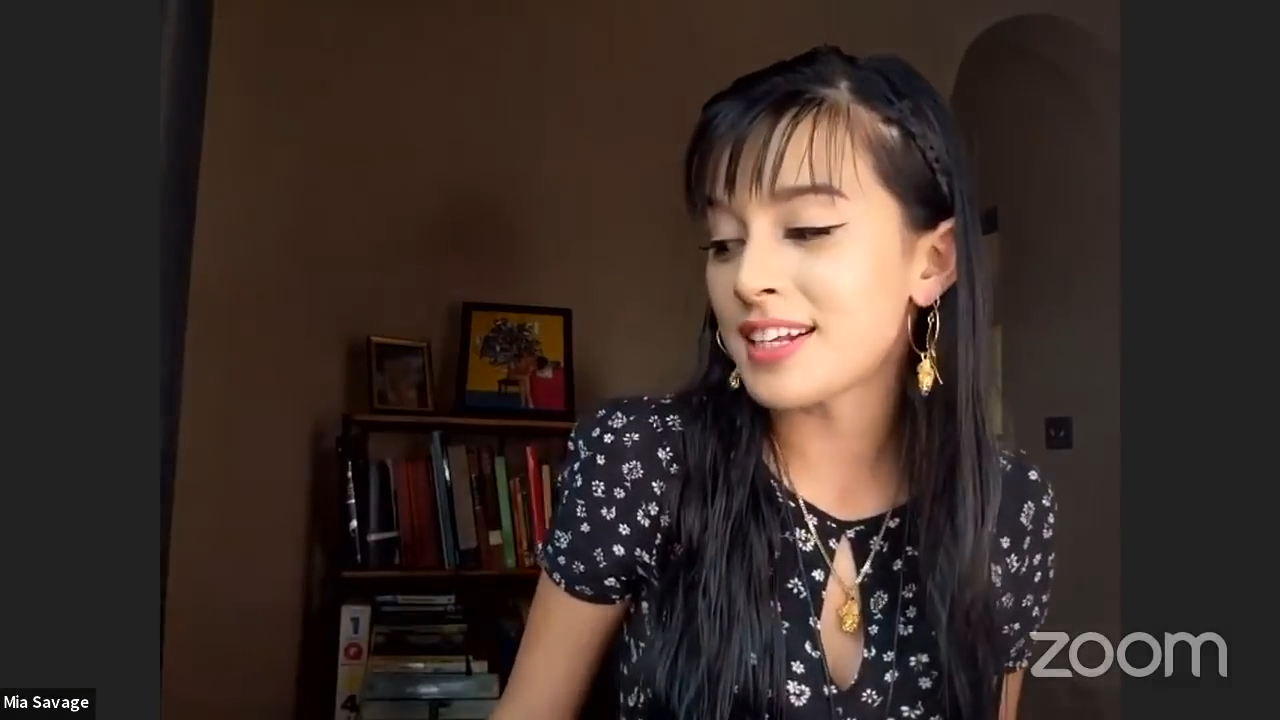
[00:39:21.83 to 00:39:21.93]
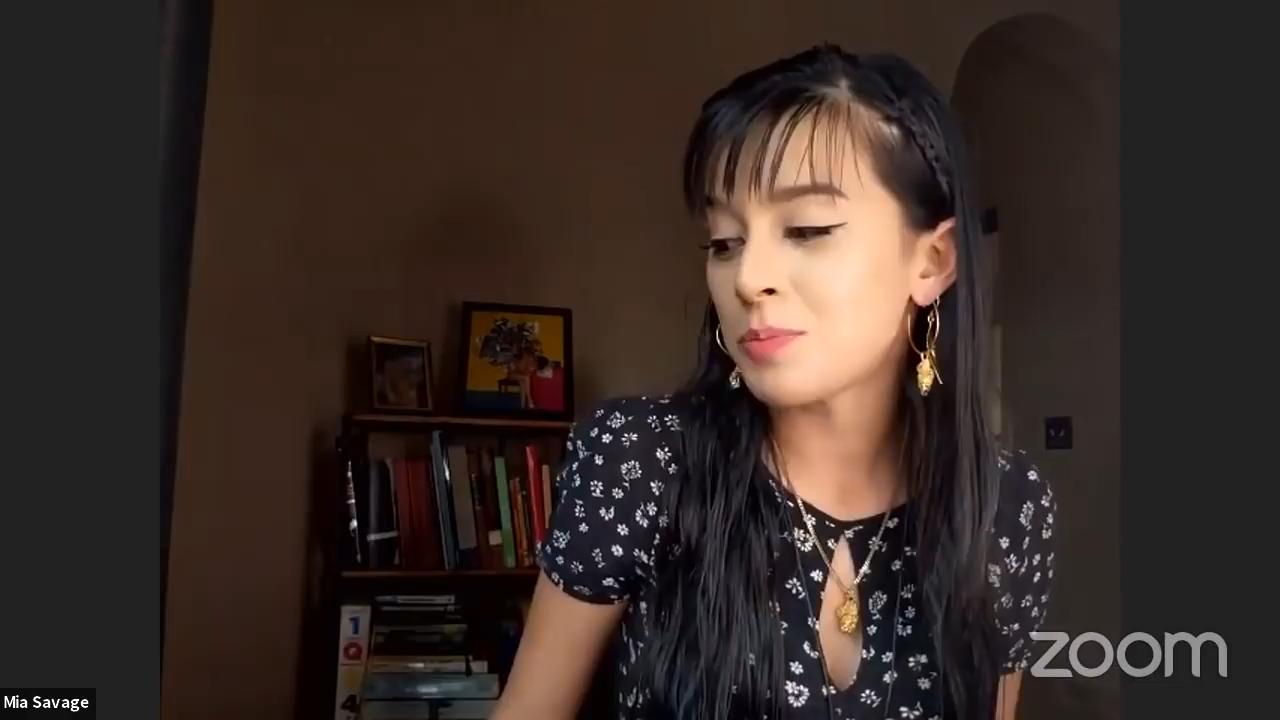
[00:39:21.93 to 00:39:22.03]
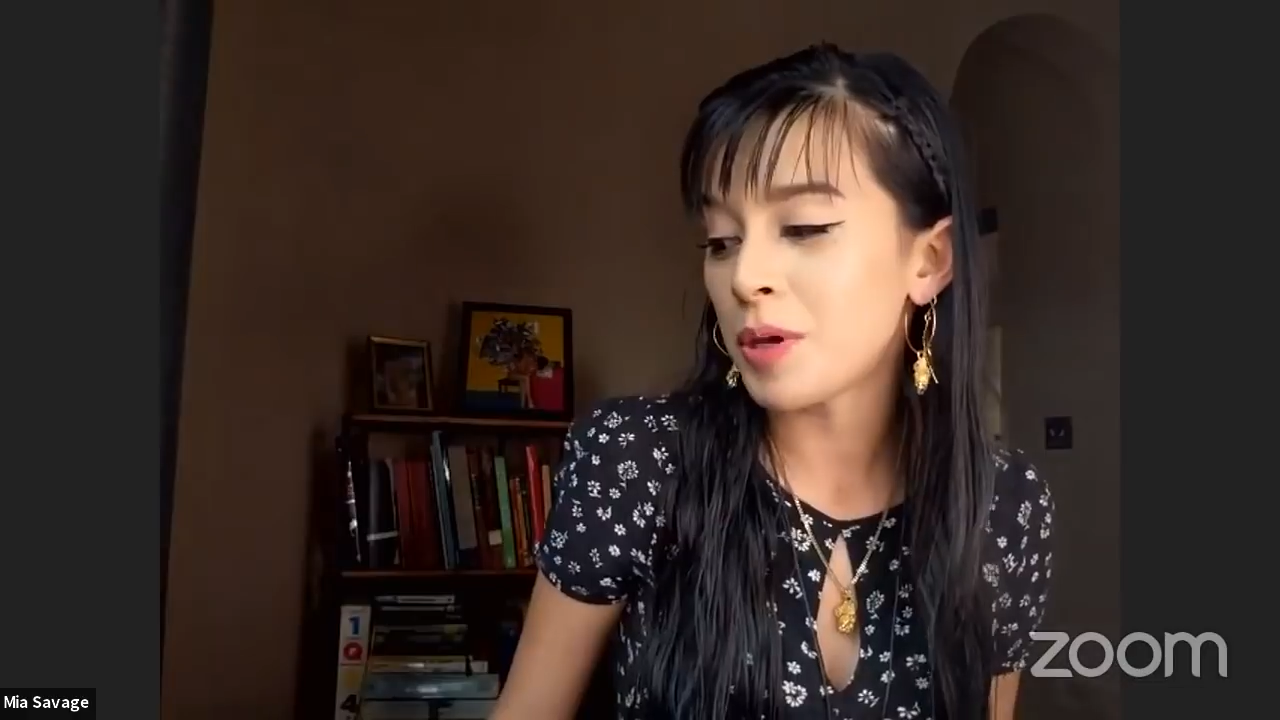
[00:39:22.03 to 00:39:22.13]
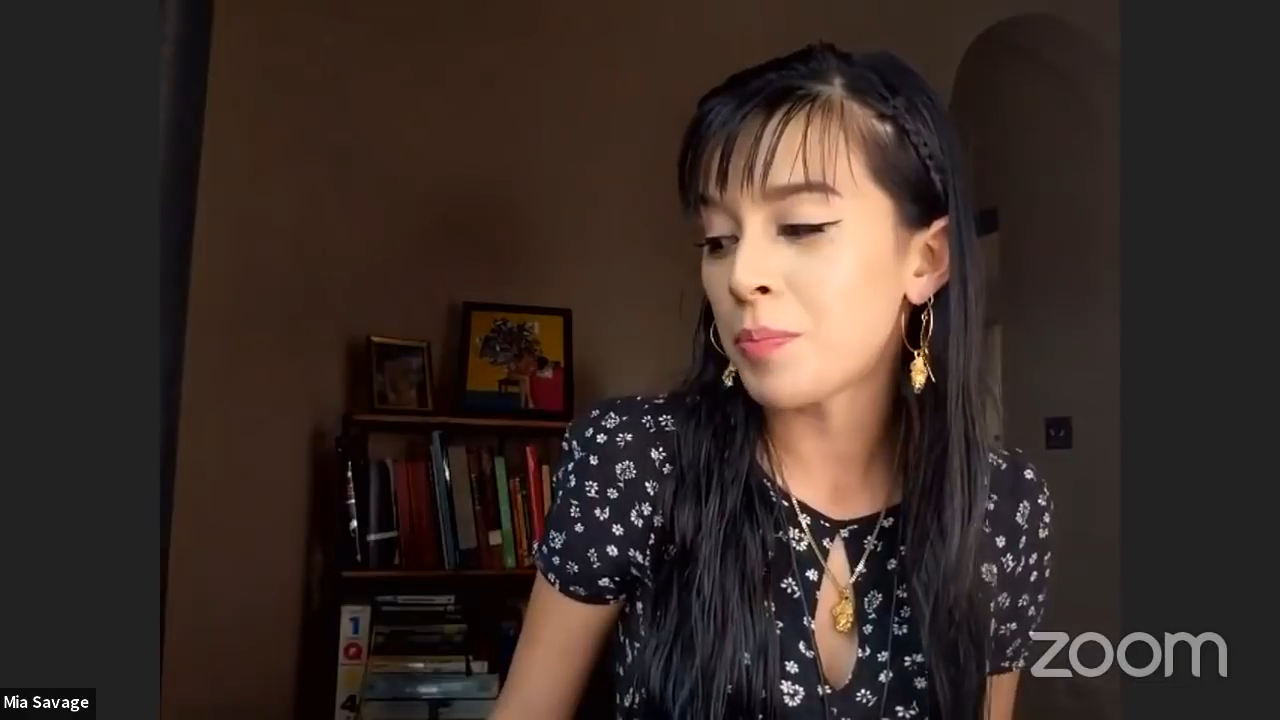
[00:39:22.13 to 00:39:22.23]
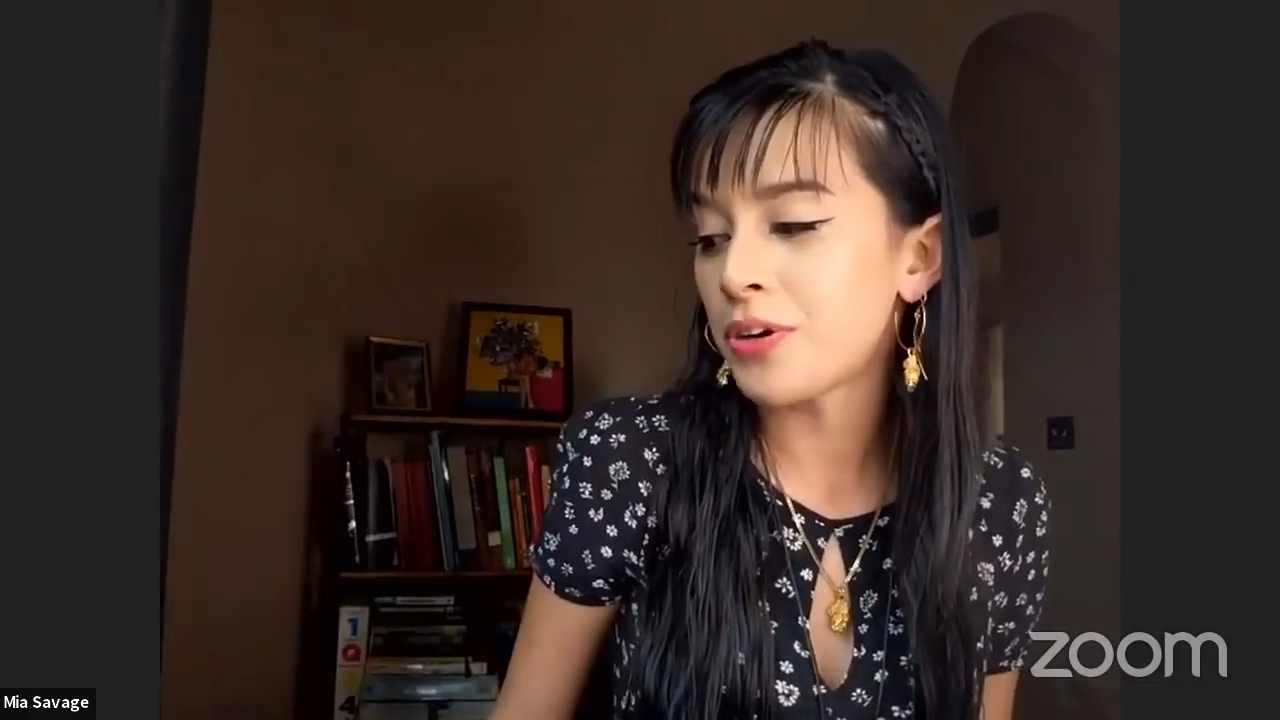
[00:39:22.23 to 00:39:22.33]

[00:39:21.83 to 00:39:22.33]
they speak